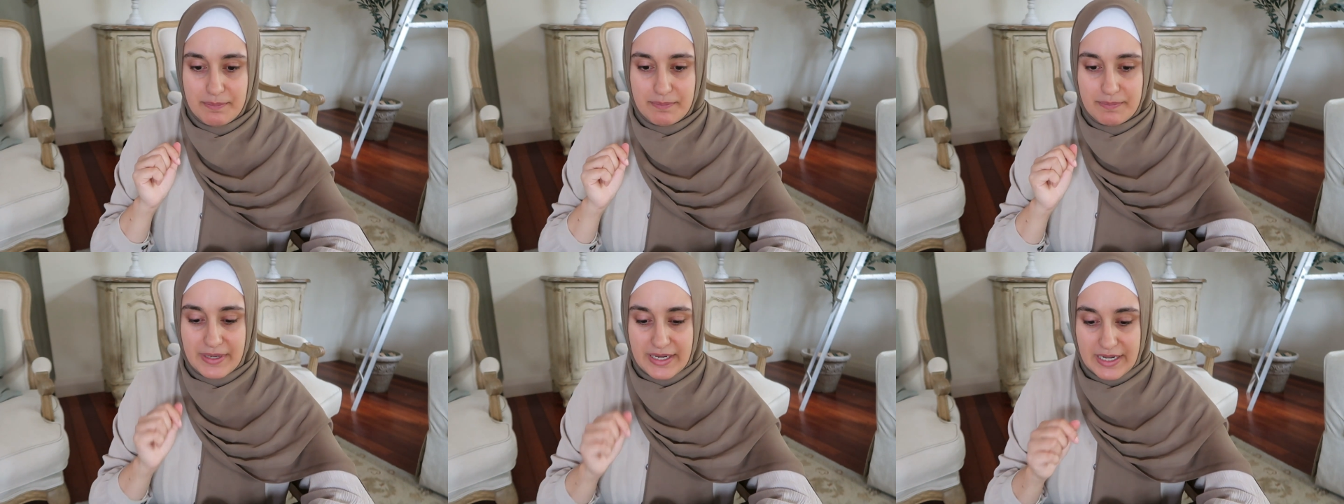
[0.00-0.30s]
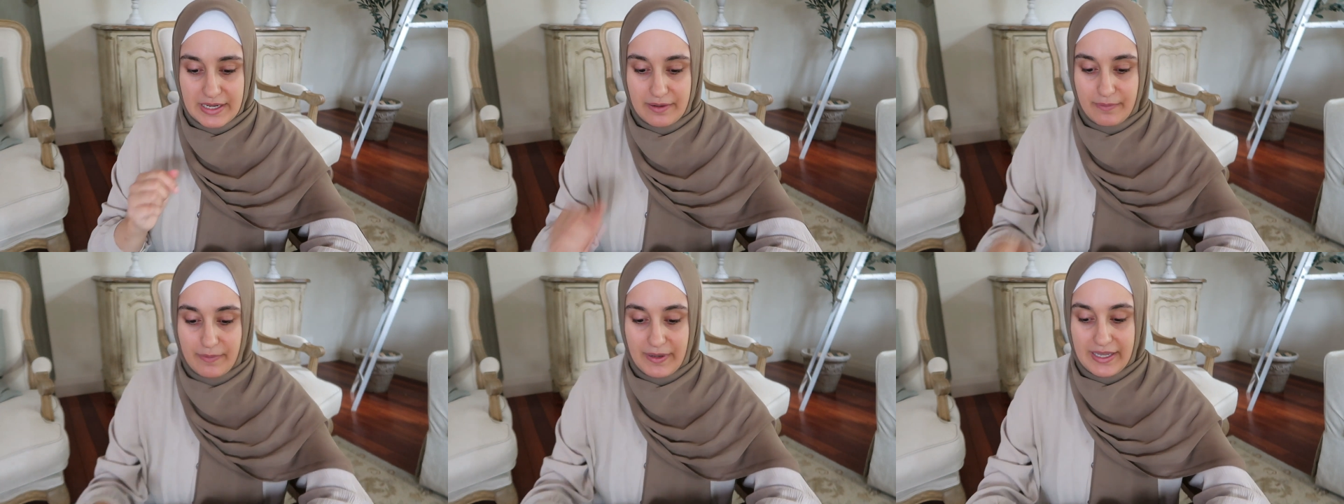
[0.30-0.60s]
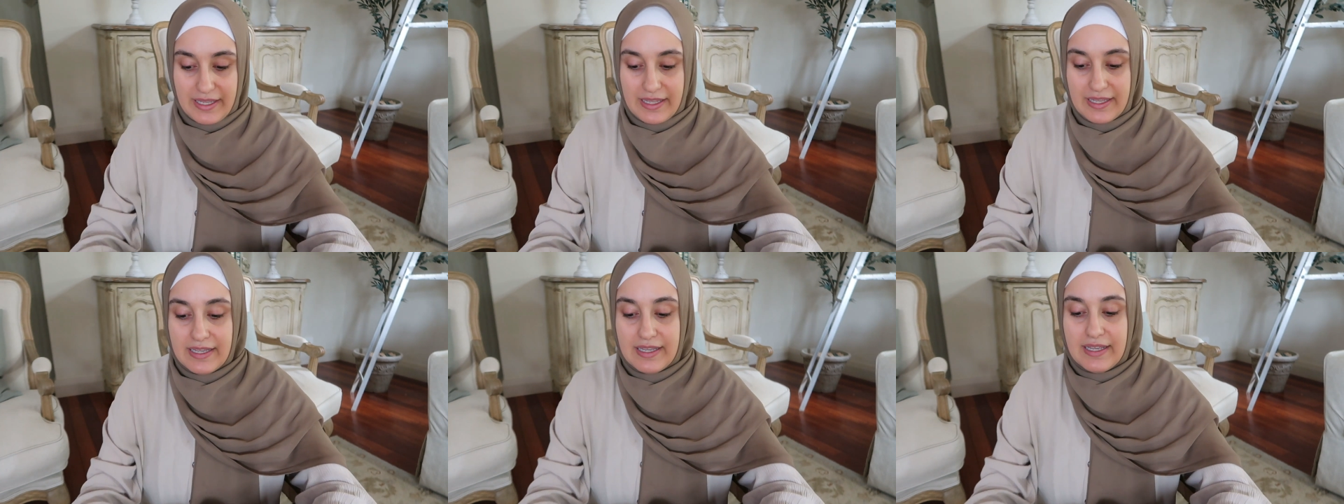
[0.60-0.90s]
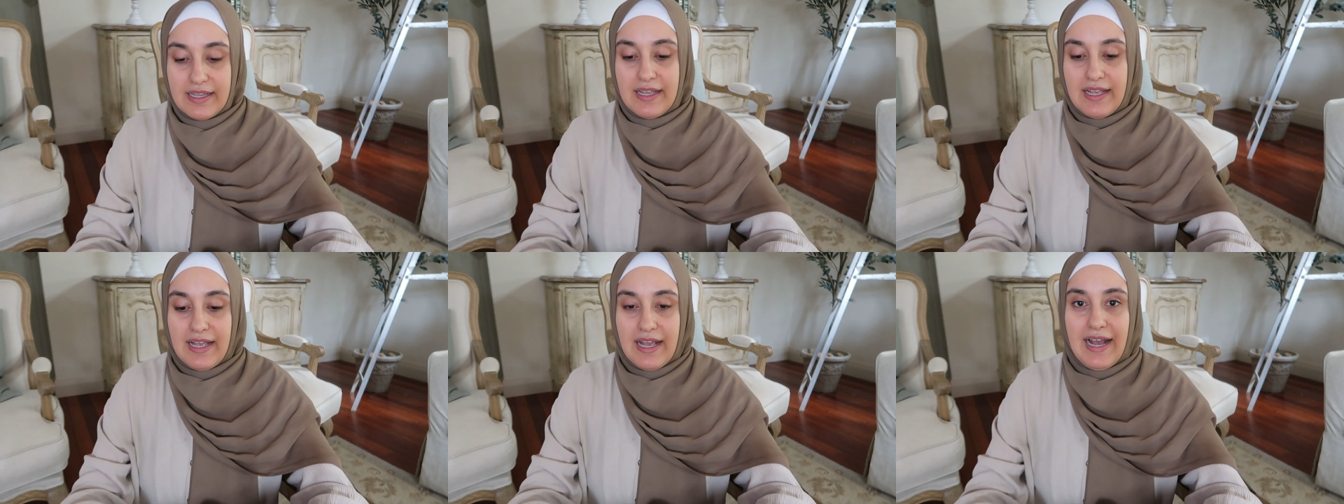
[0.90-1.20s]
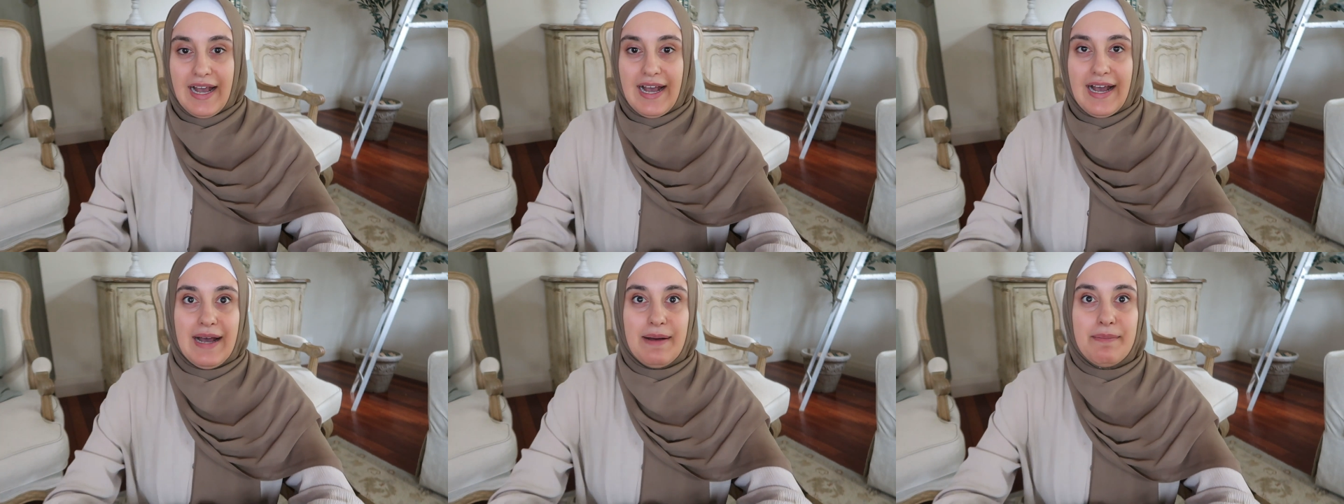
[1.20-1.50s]
But anyway,
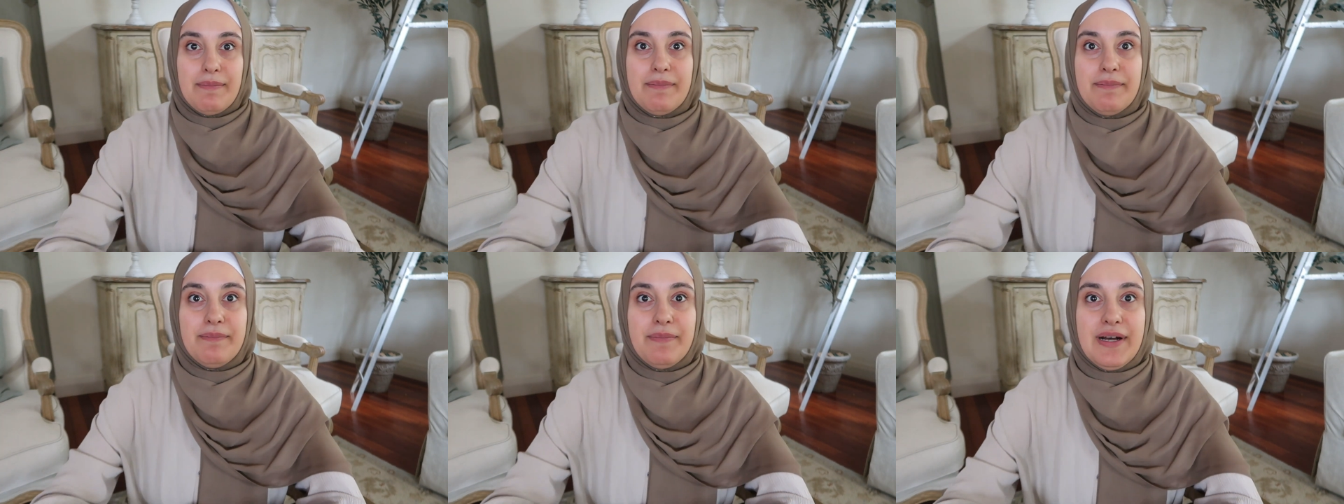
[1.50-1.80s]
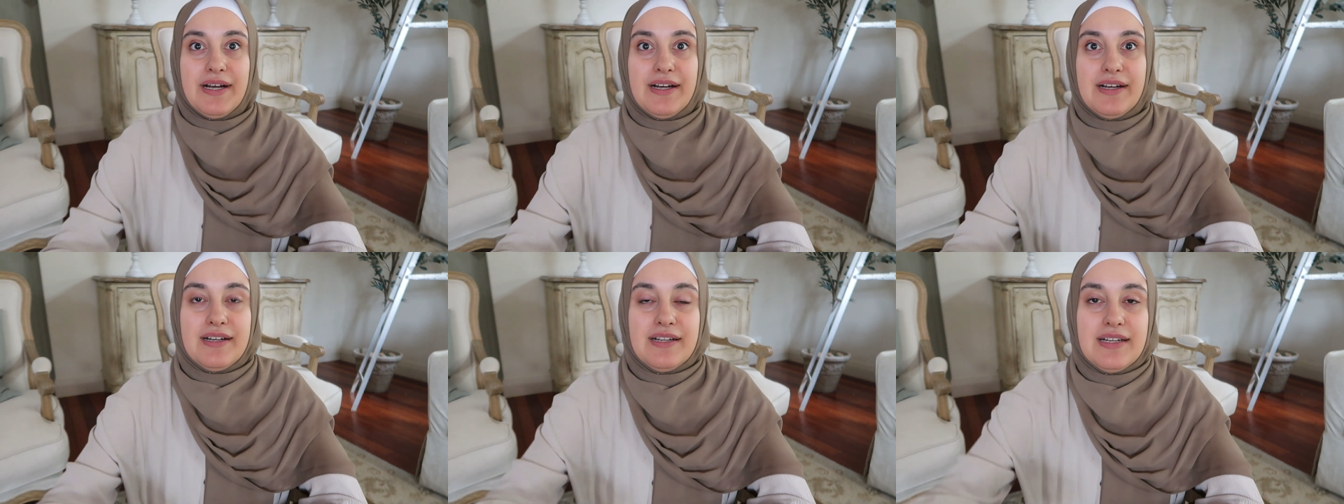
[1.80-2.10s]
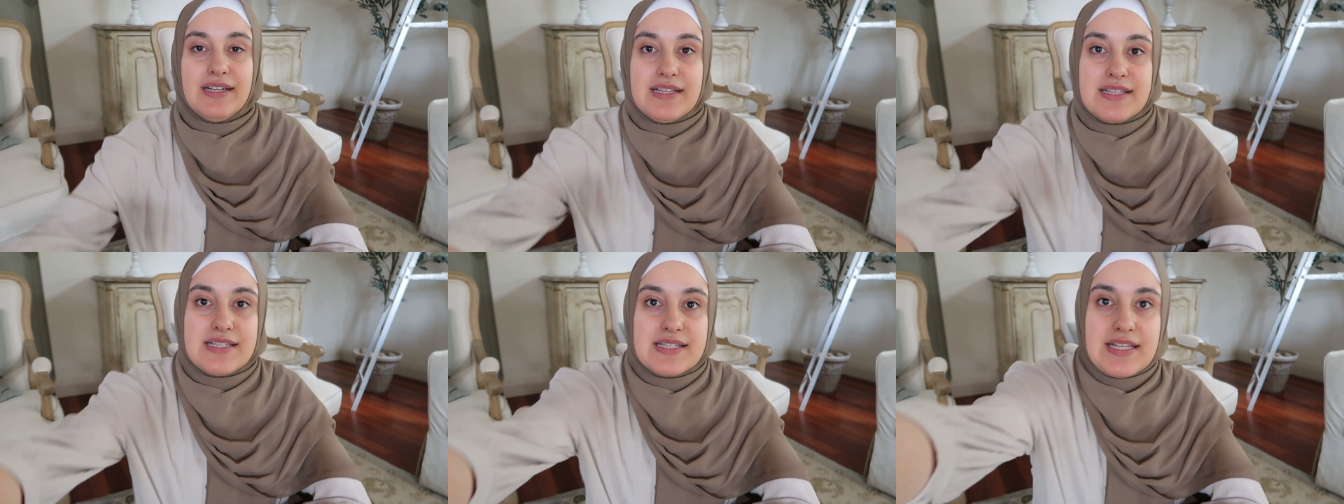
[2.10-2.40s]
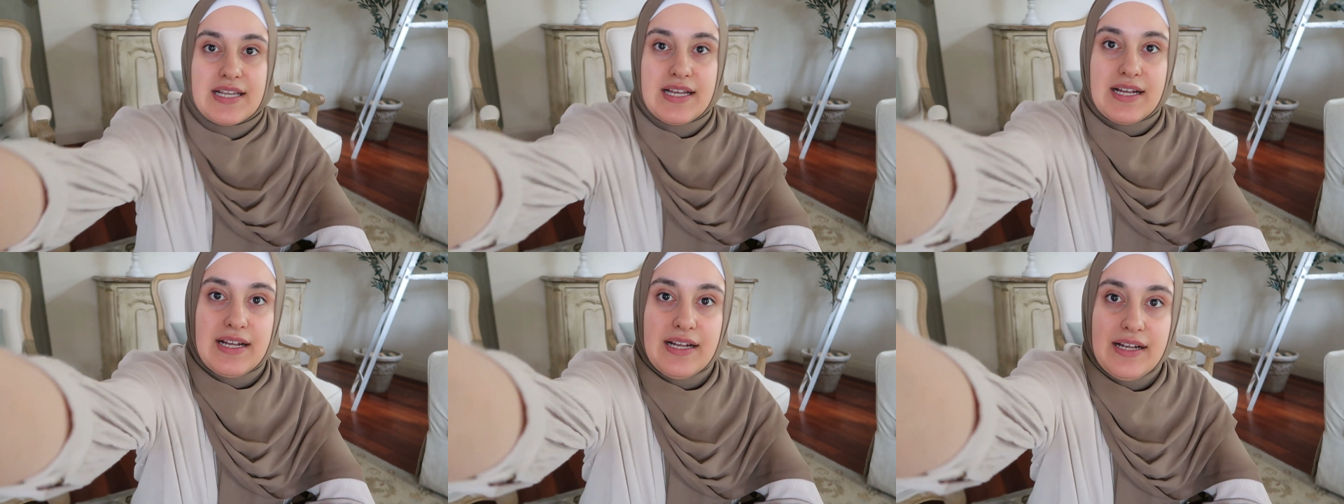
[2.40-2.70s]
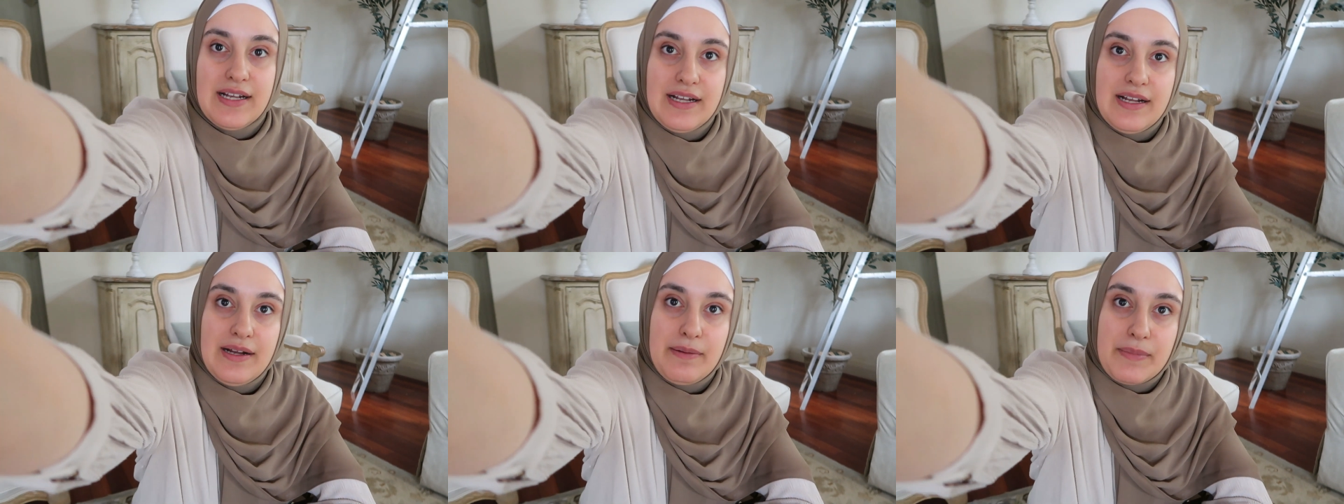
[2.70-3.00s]
I'm
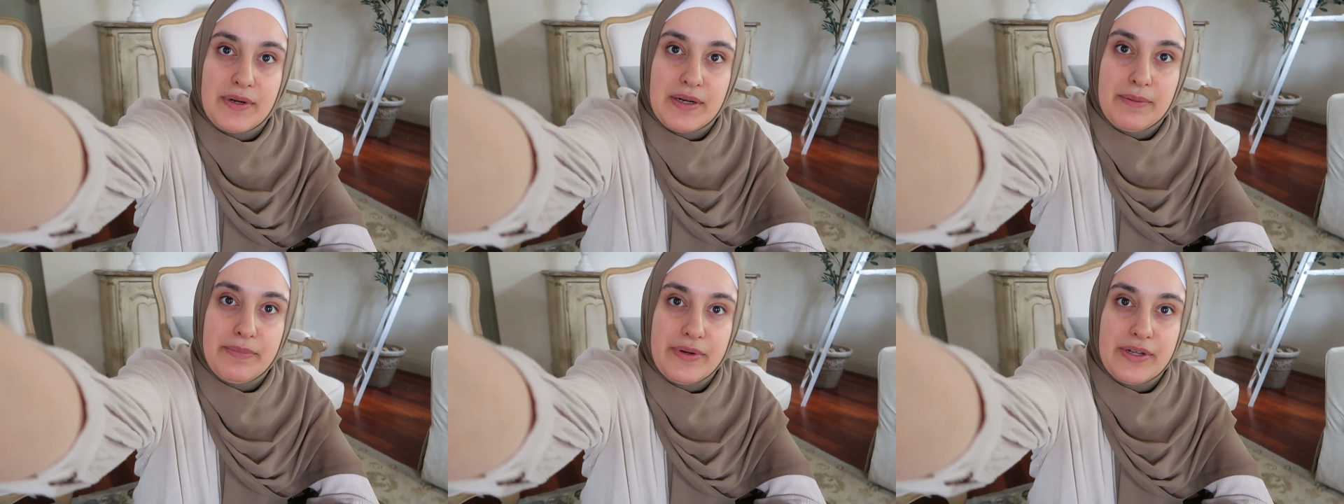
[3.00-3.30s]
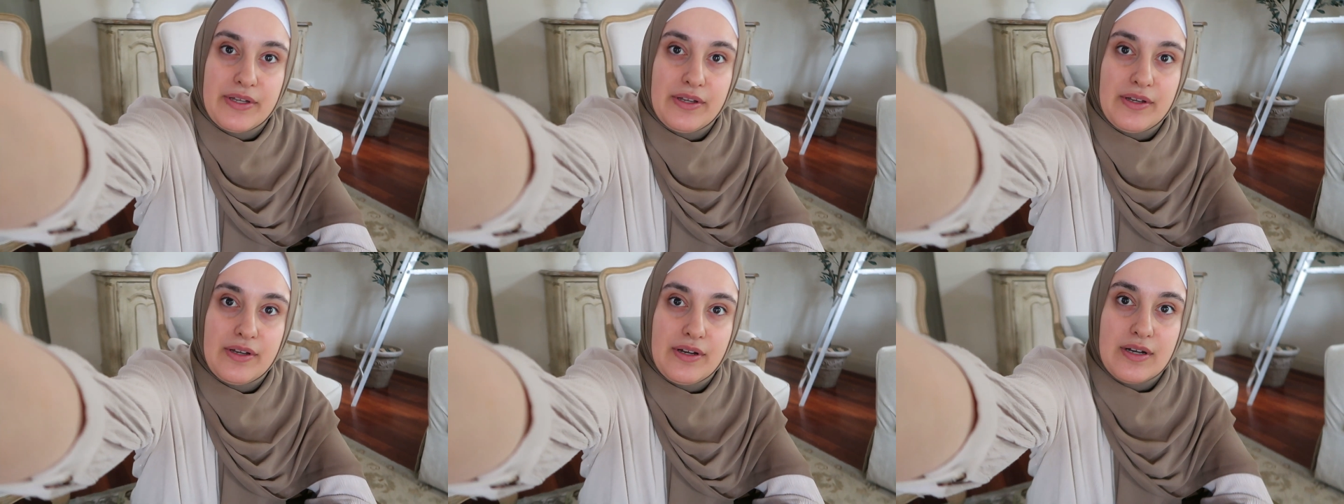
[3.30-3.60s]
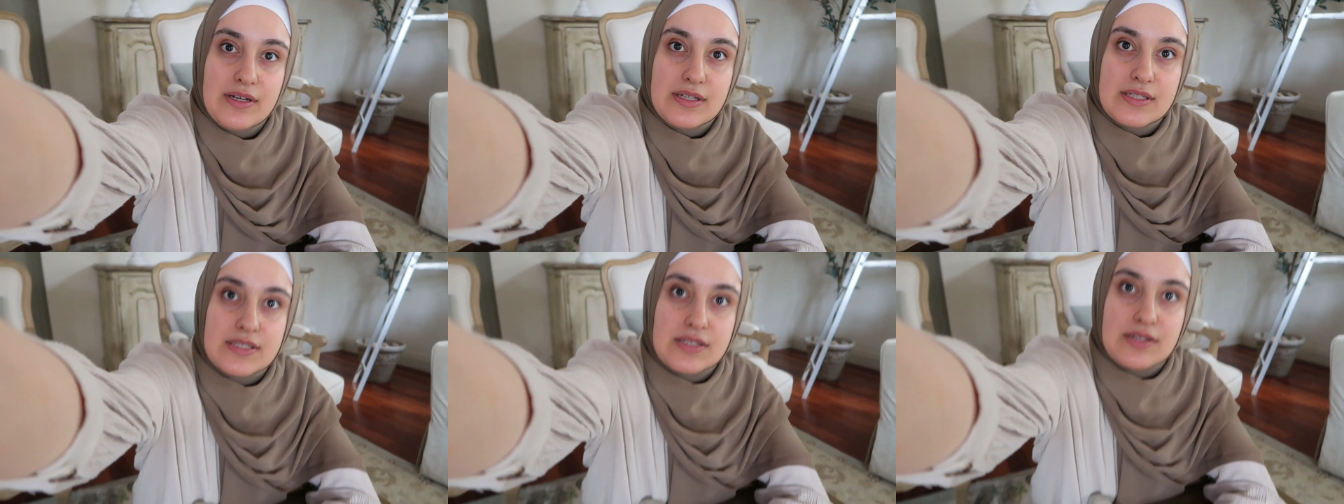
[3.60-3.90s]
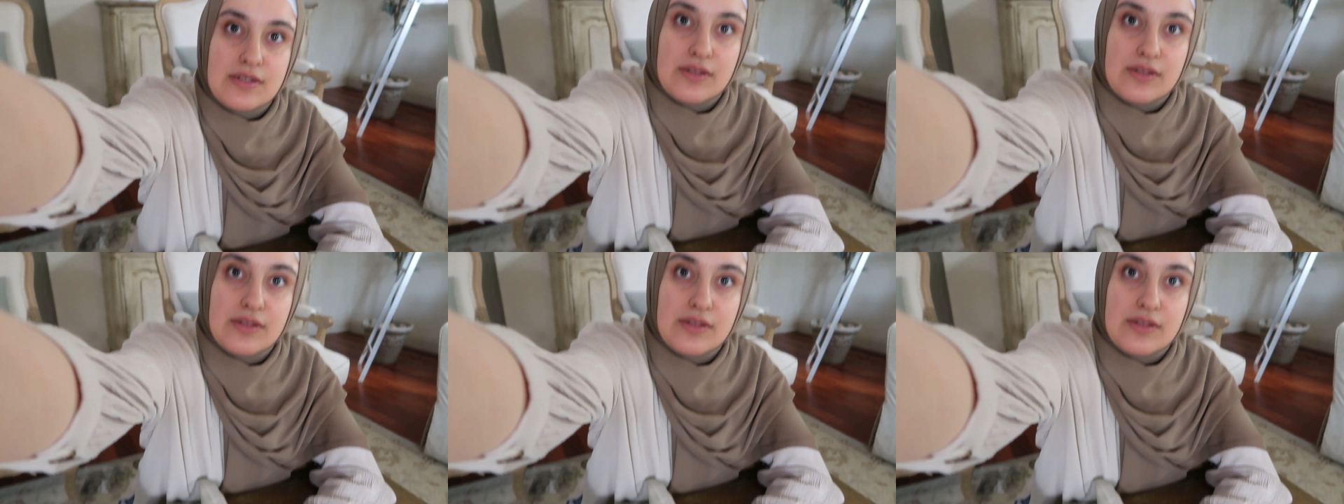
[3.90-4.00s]
gonna bring you guys